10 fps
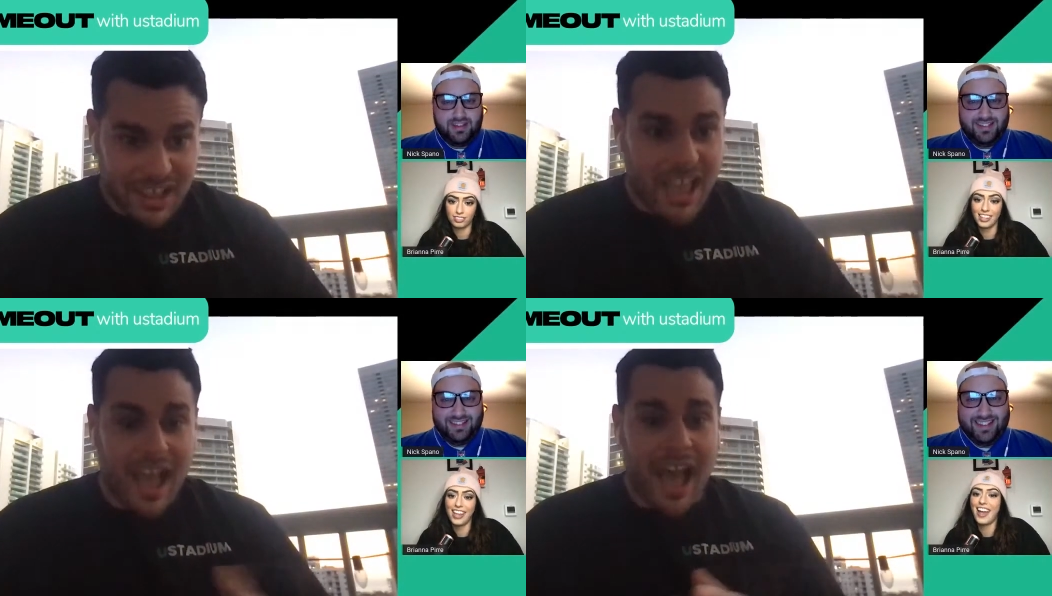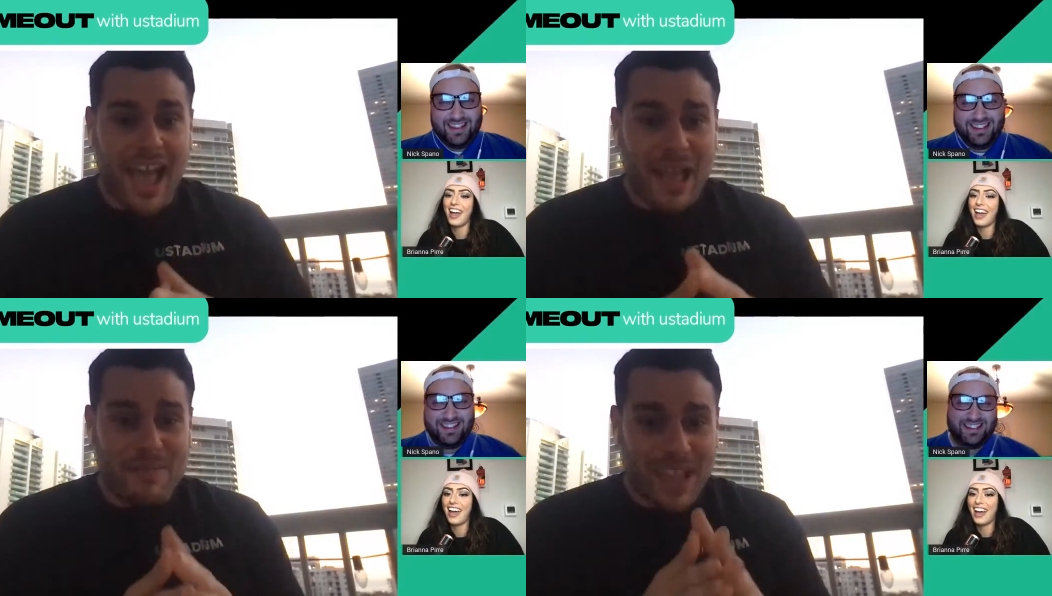
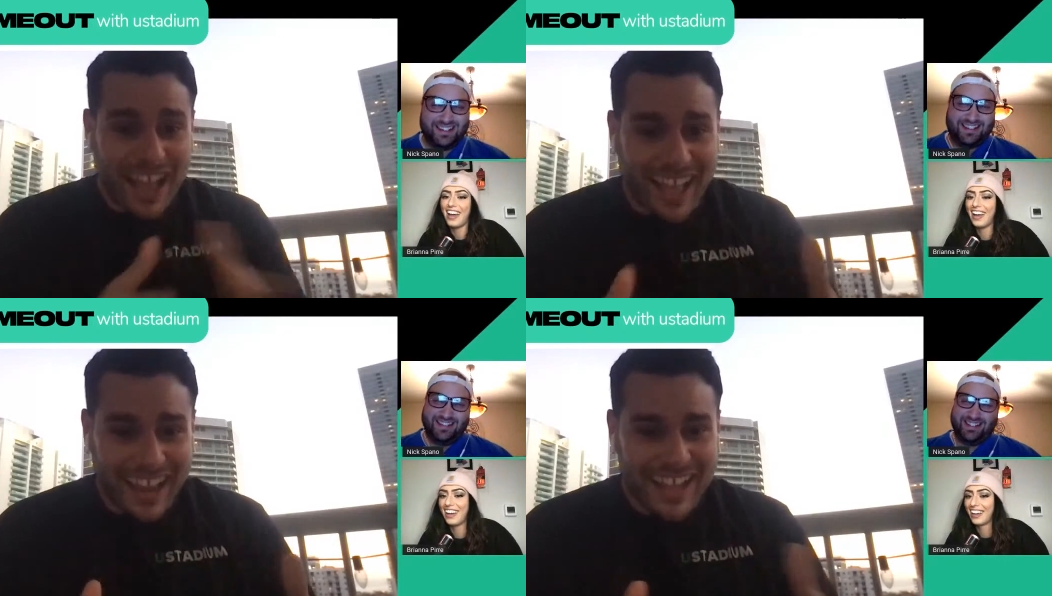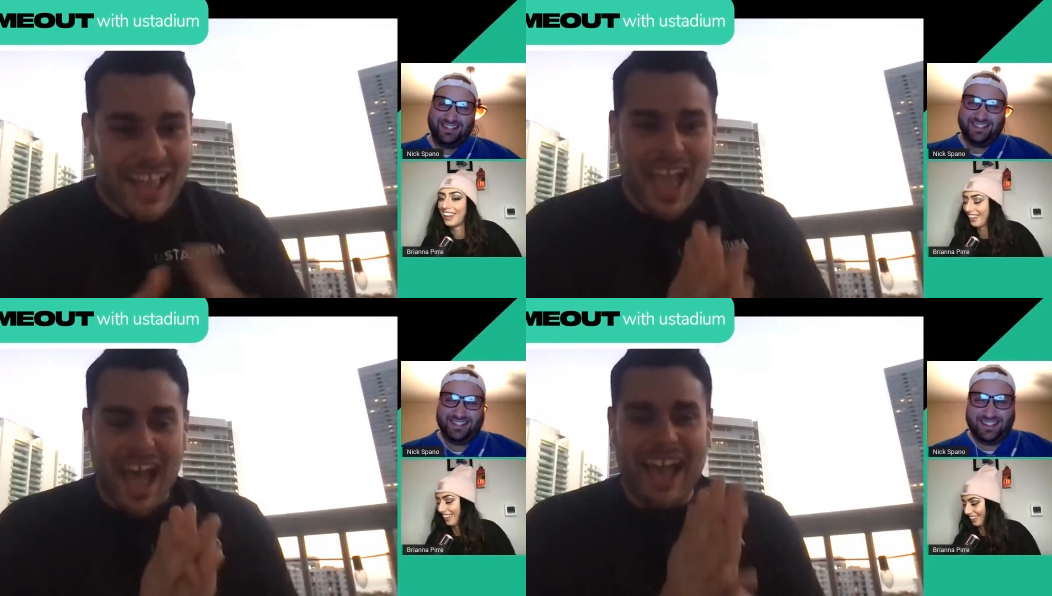Speaker 1: I
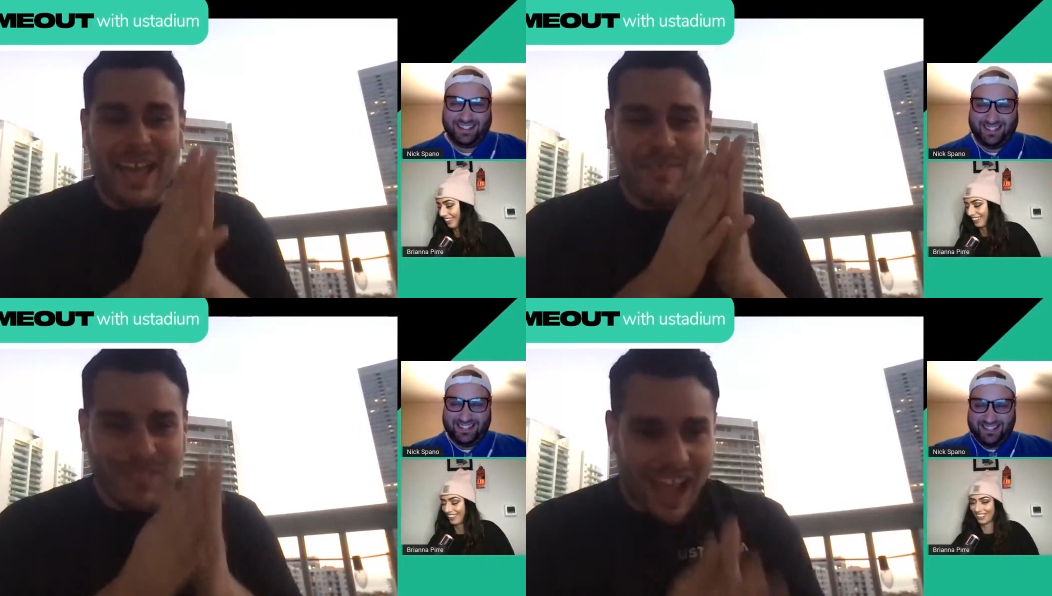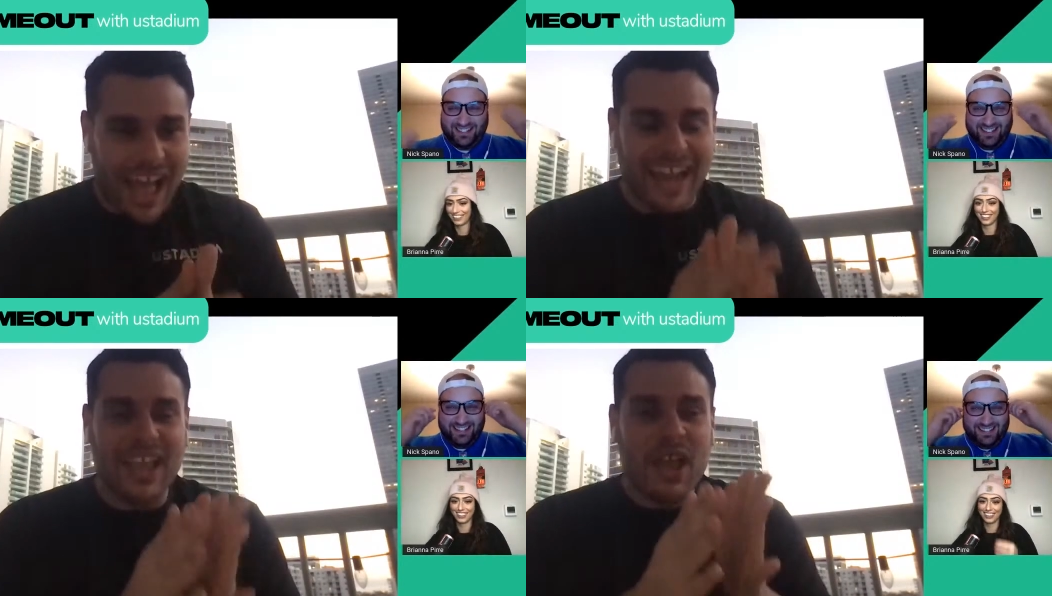am
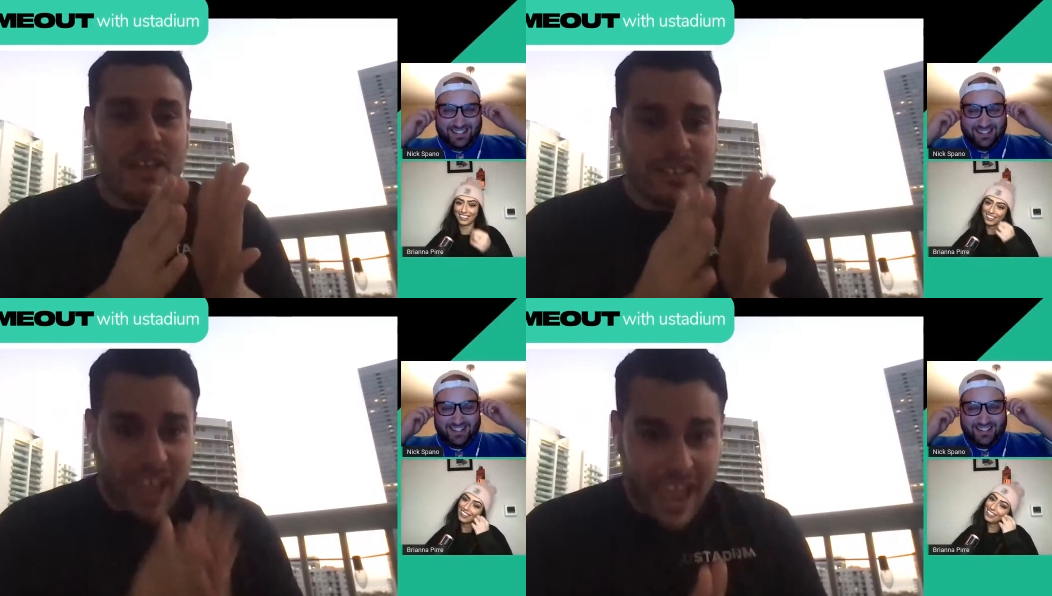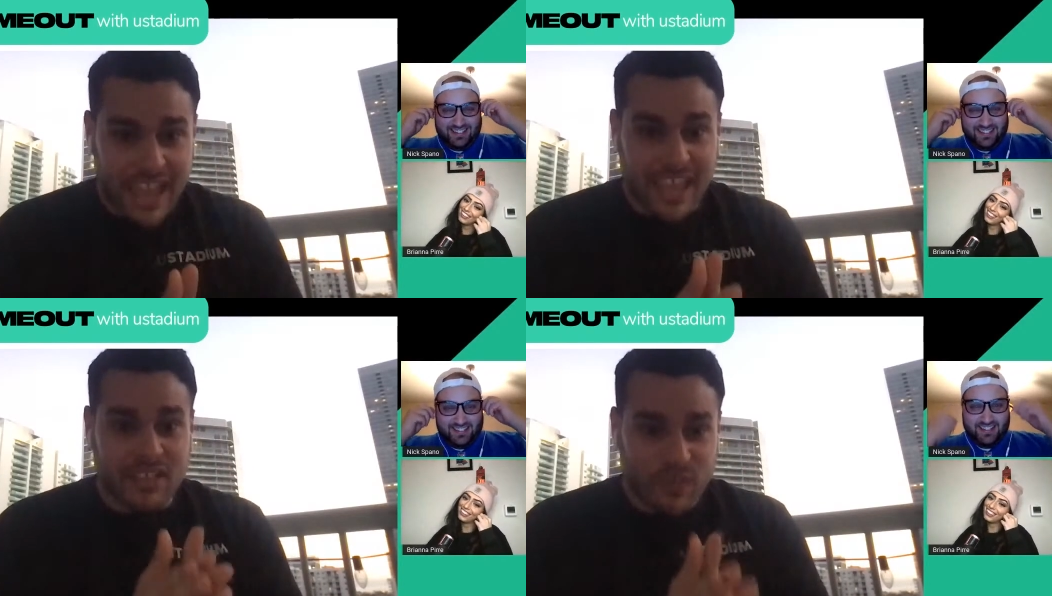not
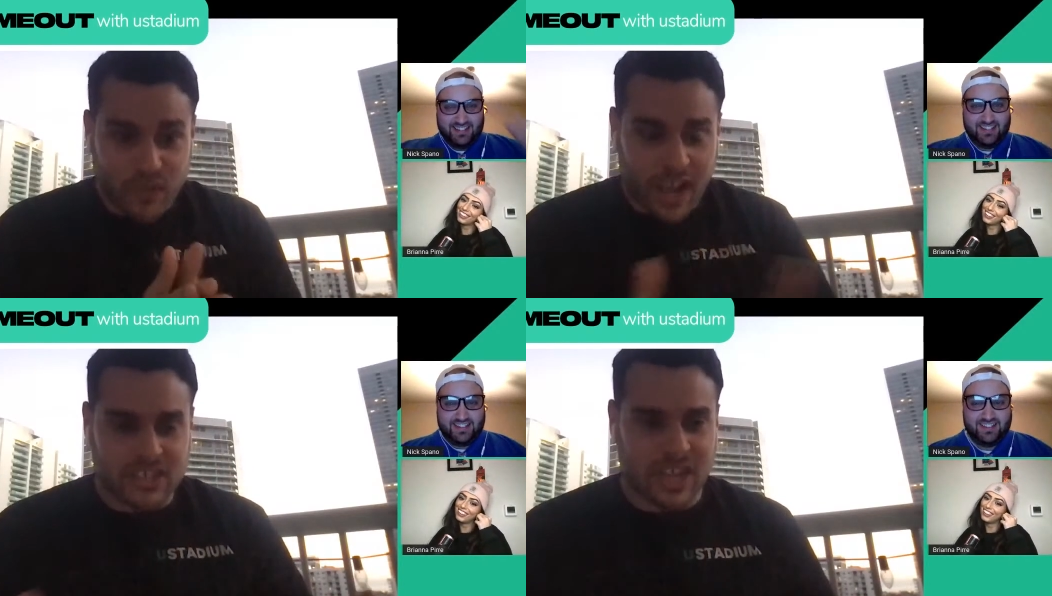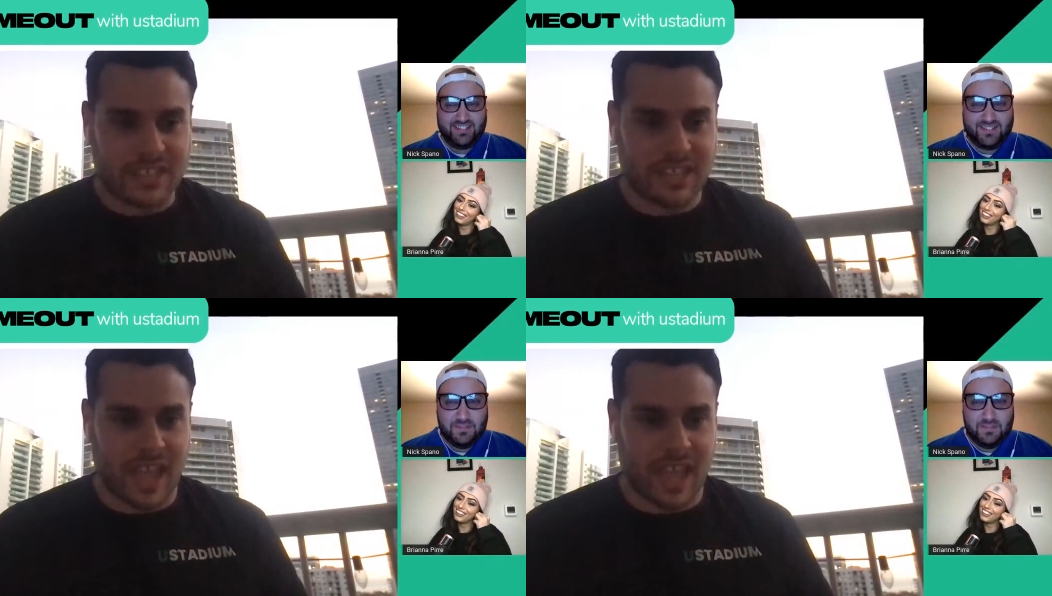taking the franchise